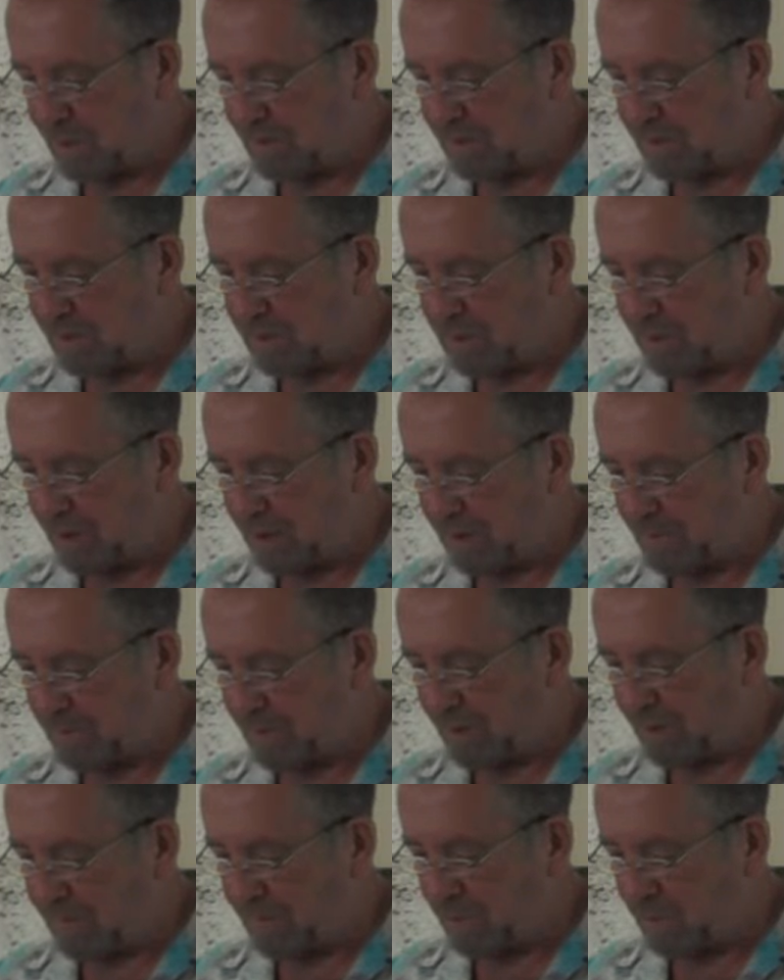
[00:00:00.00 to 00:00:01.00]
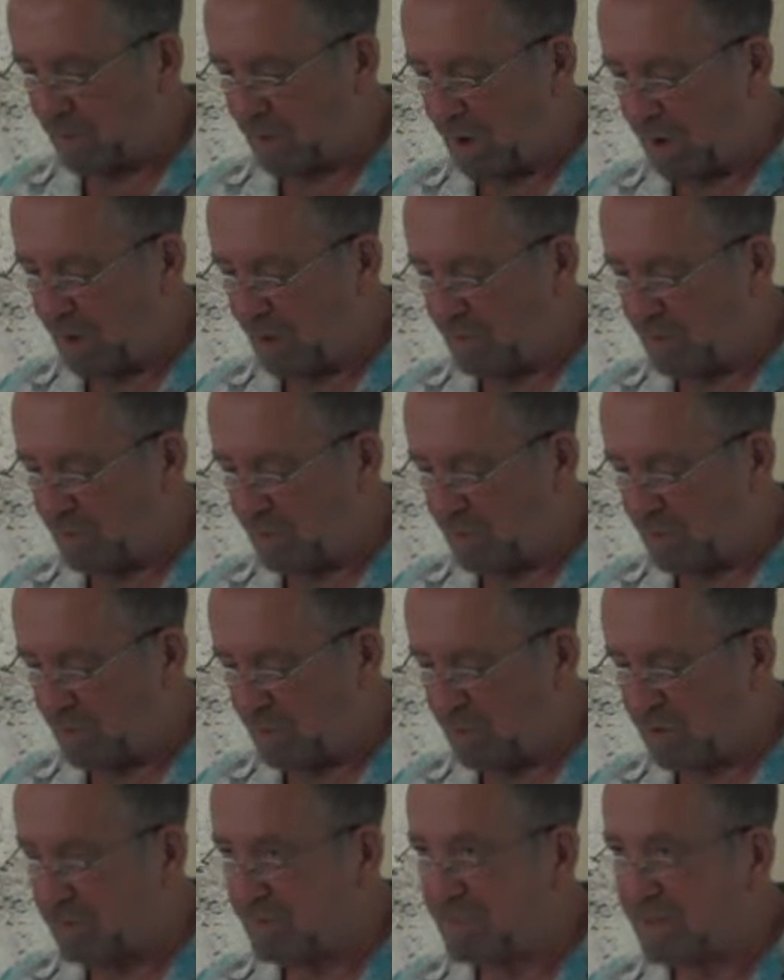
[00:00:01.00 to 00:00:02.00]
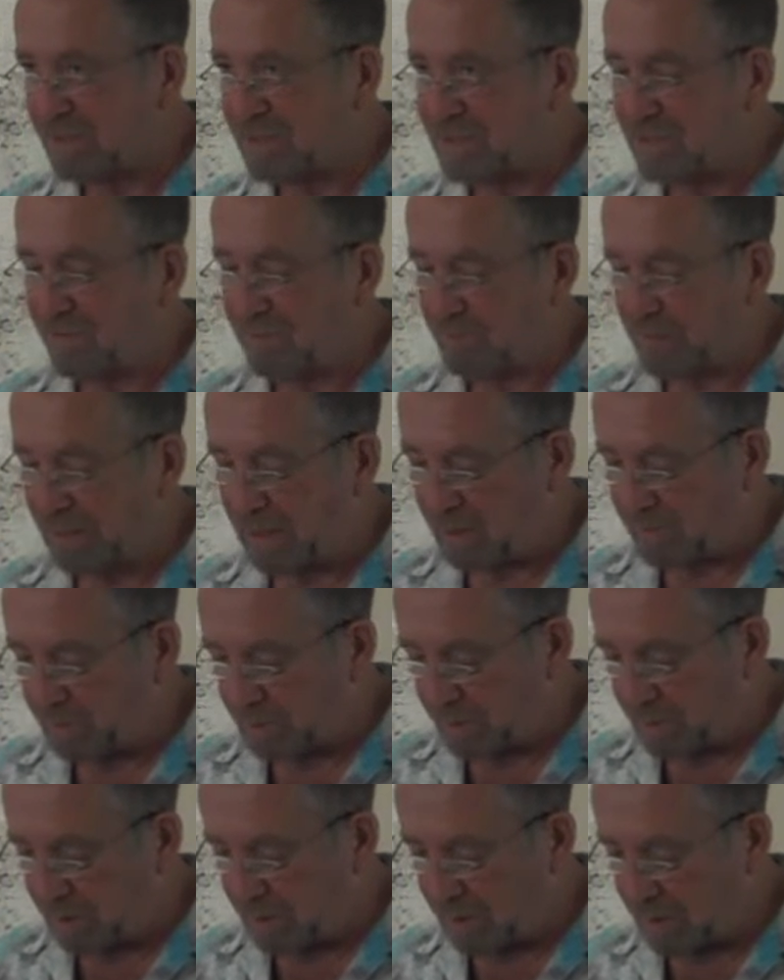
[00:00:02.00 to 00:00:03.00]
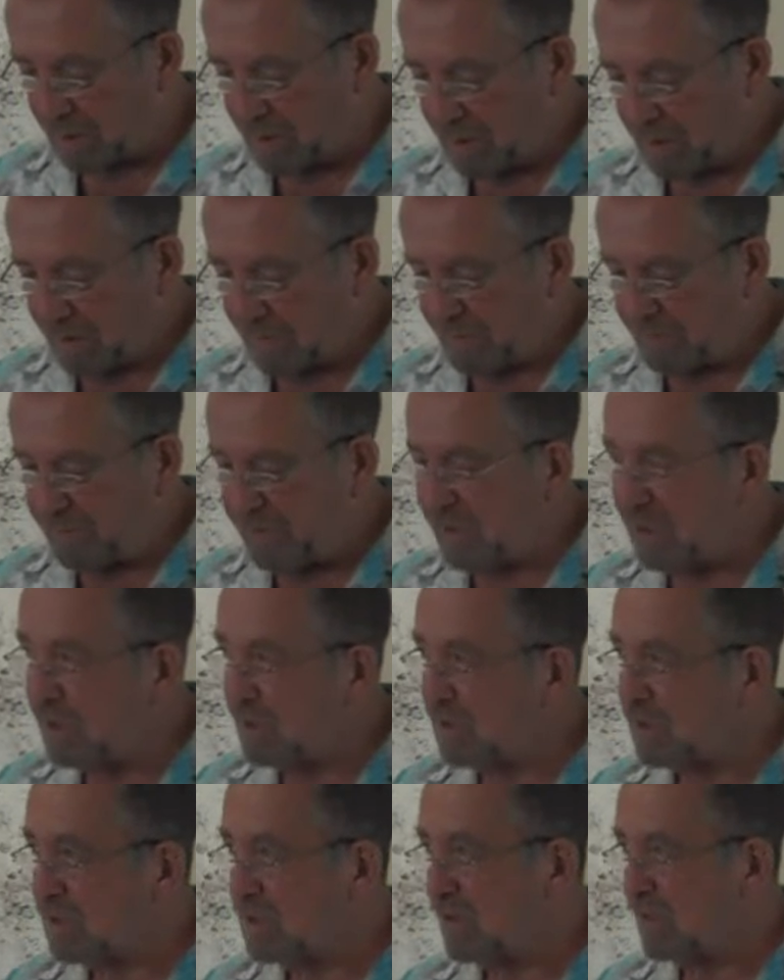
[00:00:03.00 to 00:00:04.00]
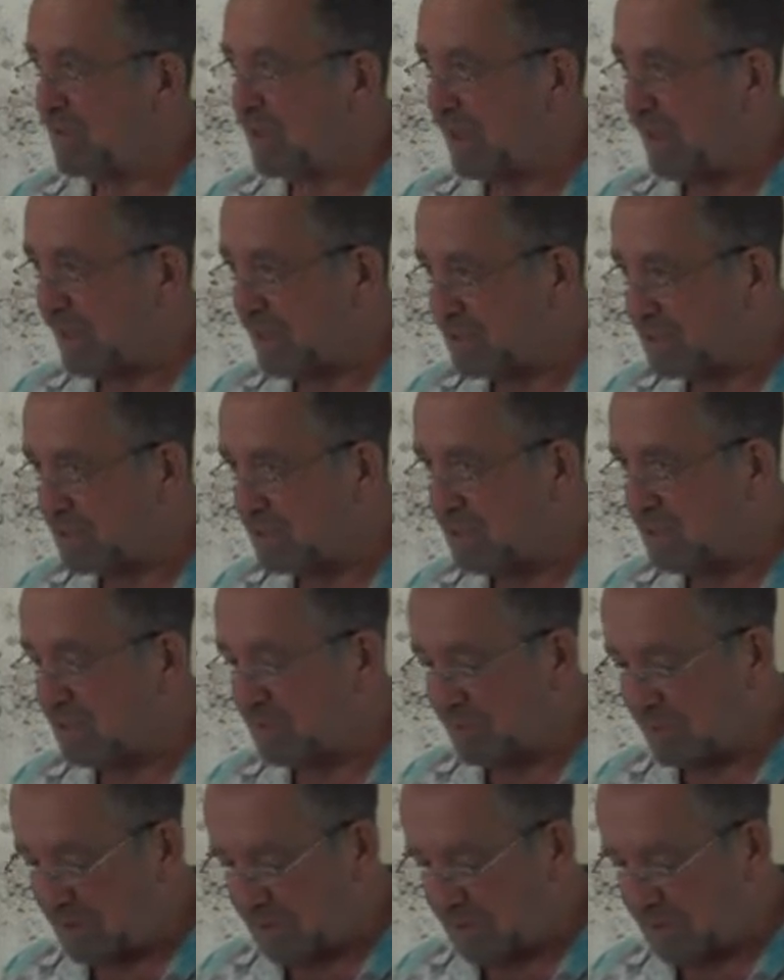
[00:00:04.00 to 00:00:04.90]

I am the pony in the Central Park Zoo, resting, and I am not